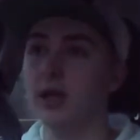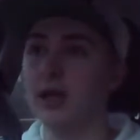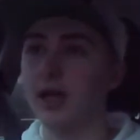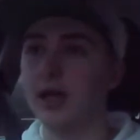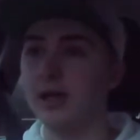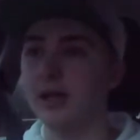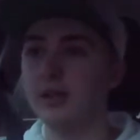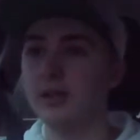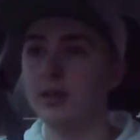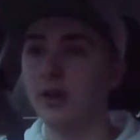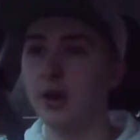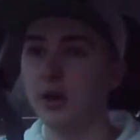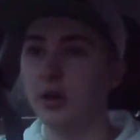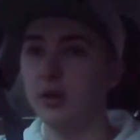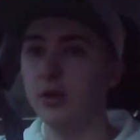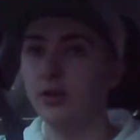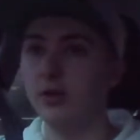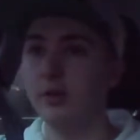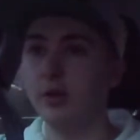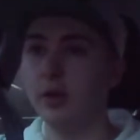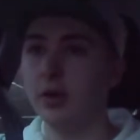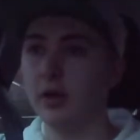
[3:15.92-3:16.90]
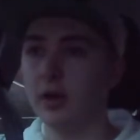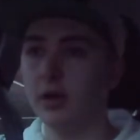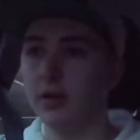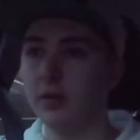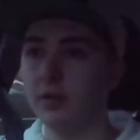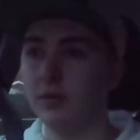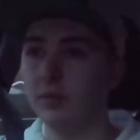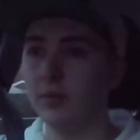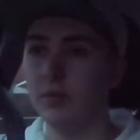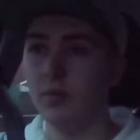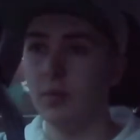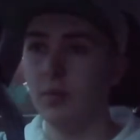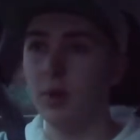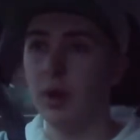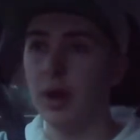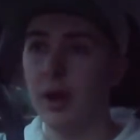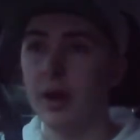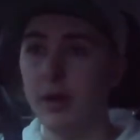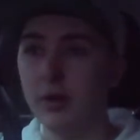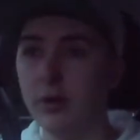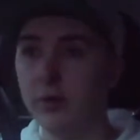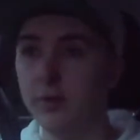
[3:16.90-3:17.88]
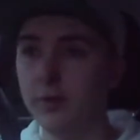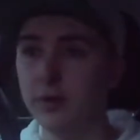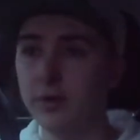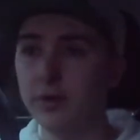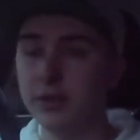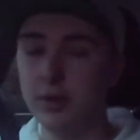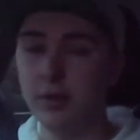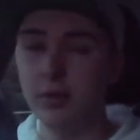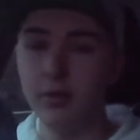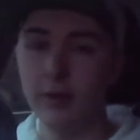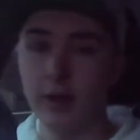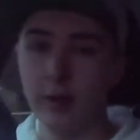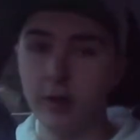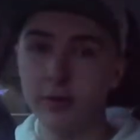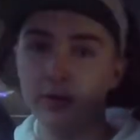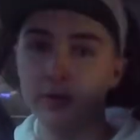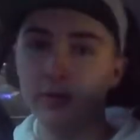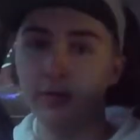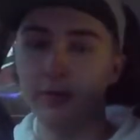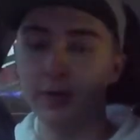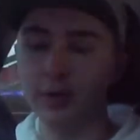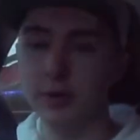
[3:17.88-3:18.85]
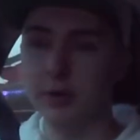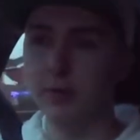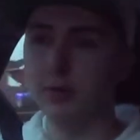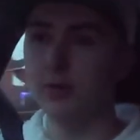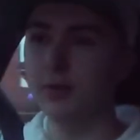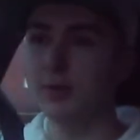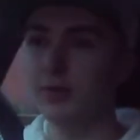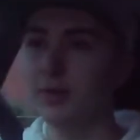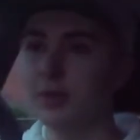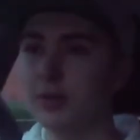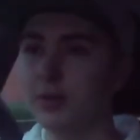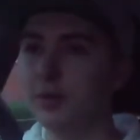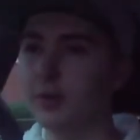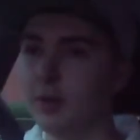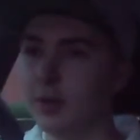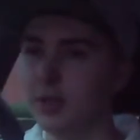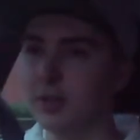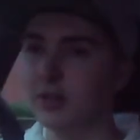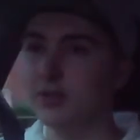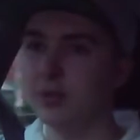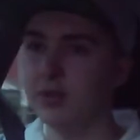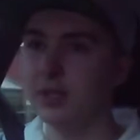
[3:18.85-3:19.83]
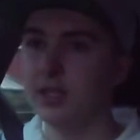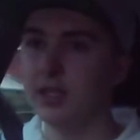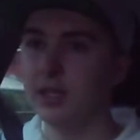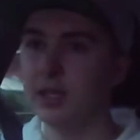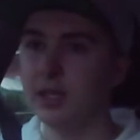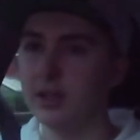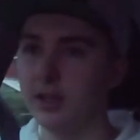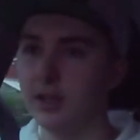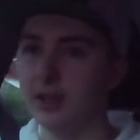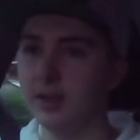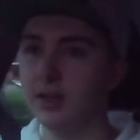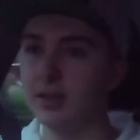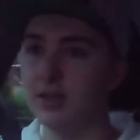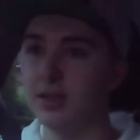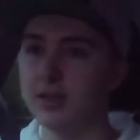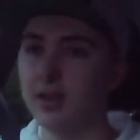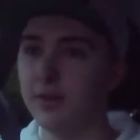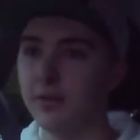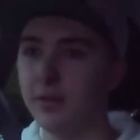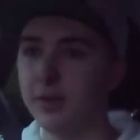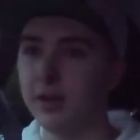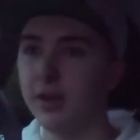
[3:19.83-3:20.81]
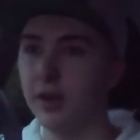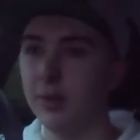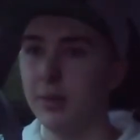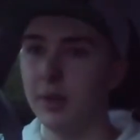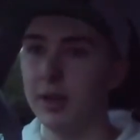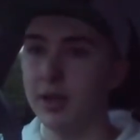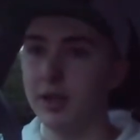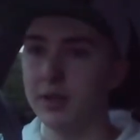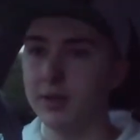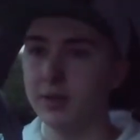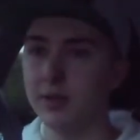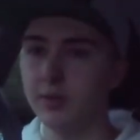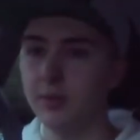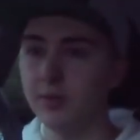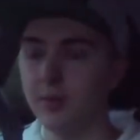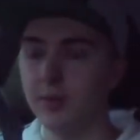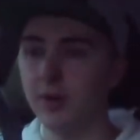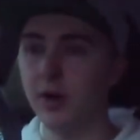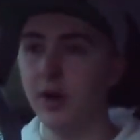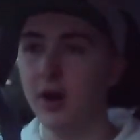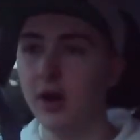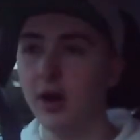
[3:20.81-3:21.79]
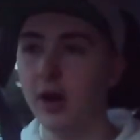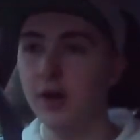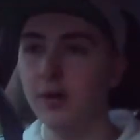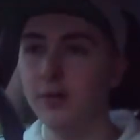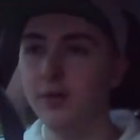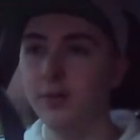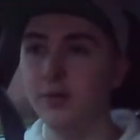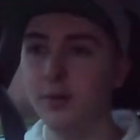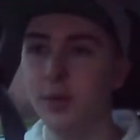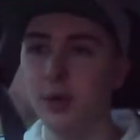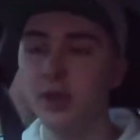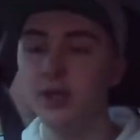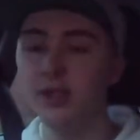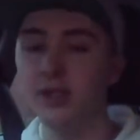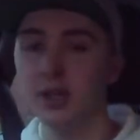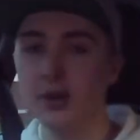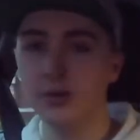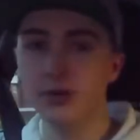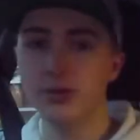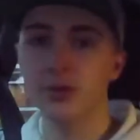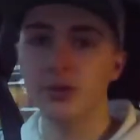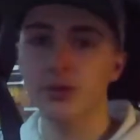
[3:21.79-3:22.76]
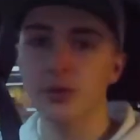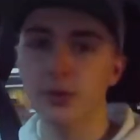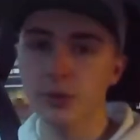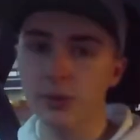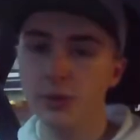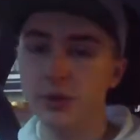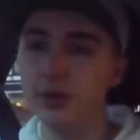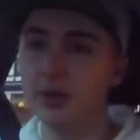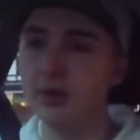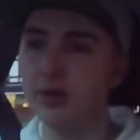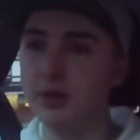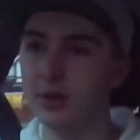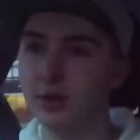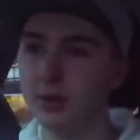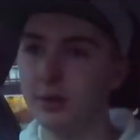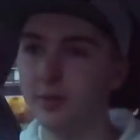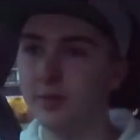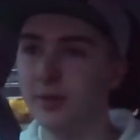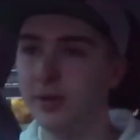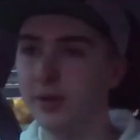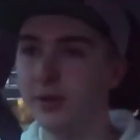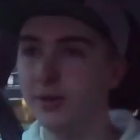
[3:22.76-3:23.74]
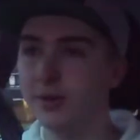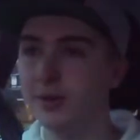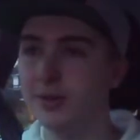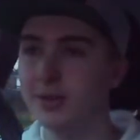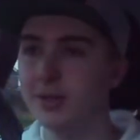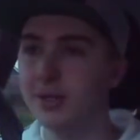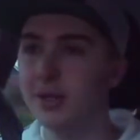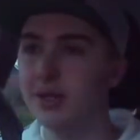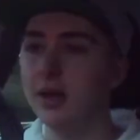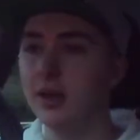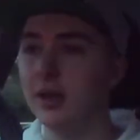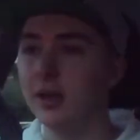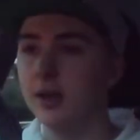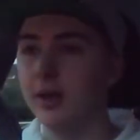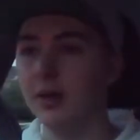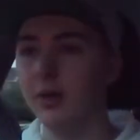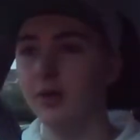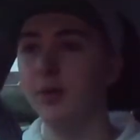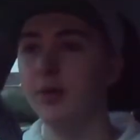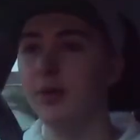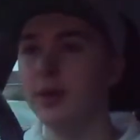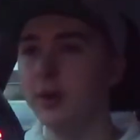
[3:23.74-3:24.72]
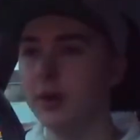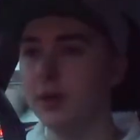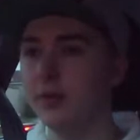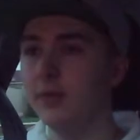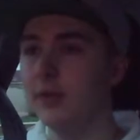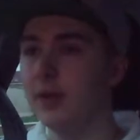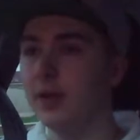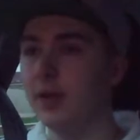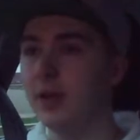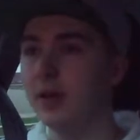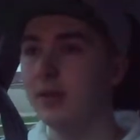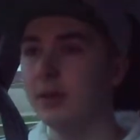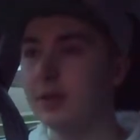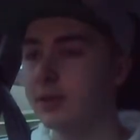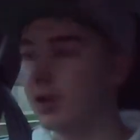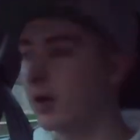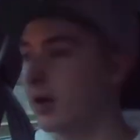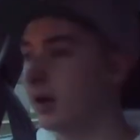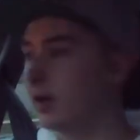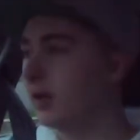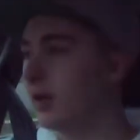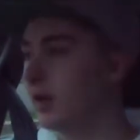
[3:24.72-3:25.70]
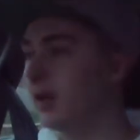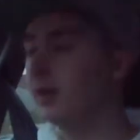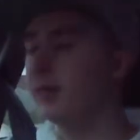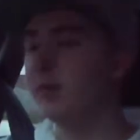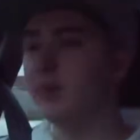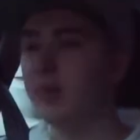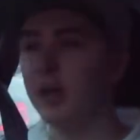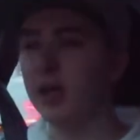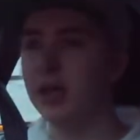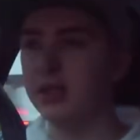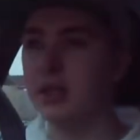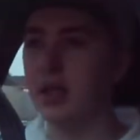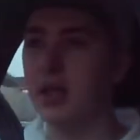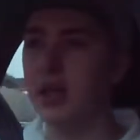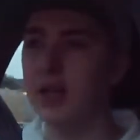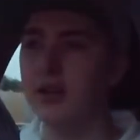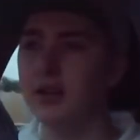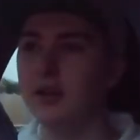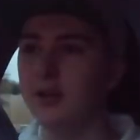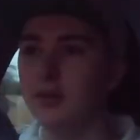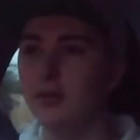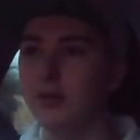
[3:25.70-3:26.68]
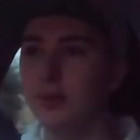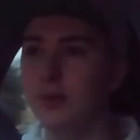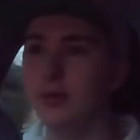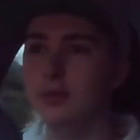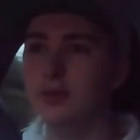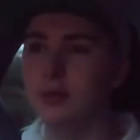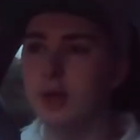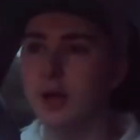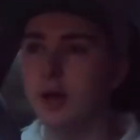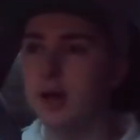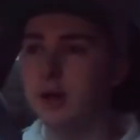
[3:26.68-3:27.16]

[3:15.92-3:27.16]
has got like well over 2,000 views, which is ridiculous. That video makes up for half of my total YouTube views. All the other videos that I did back then are all